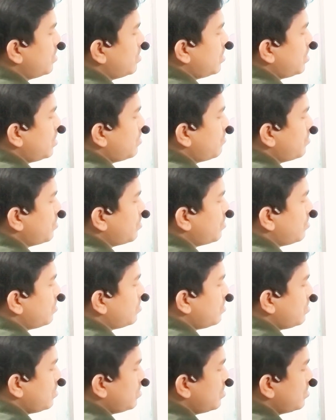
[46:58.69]
And we
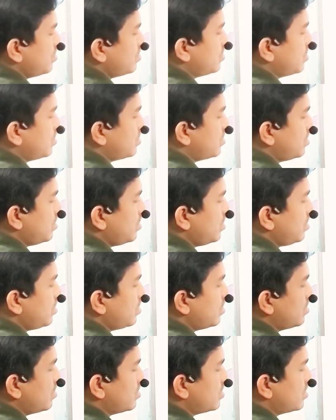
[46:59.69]
got
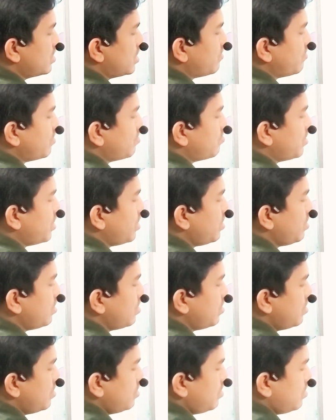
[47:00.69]
67 by
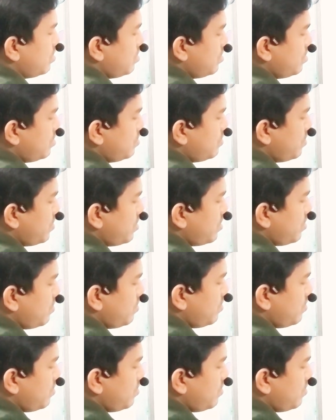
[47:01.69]
12.